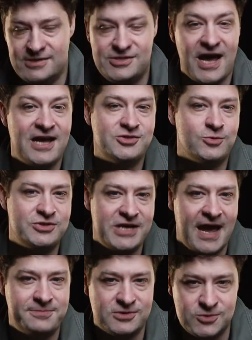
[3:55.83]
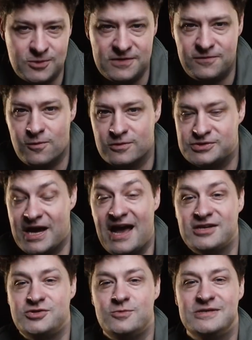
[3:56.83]
In Joshua chapter 24,
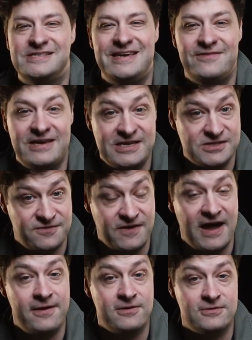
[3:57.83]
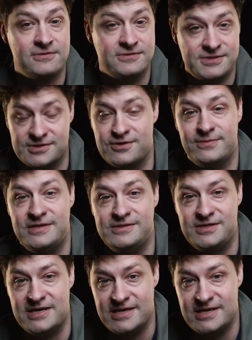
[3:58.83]
Joshua is giving his final sermon to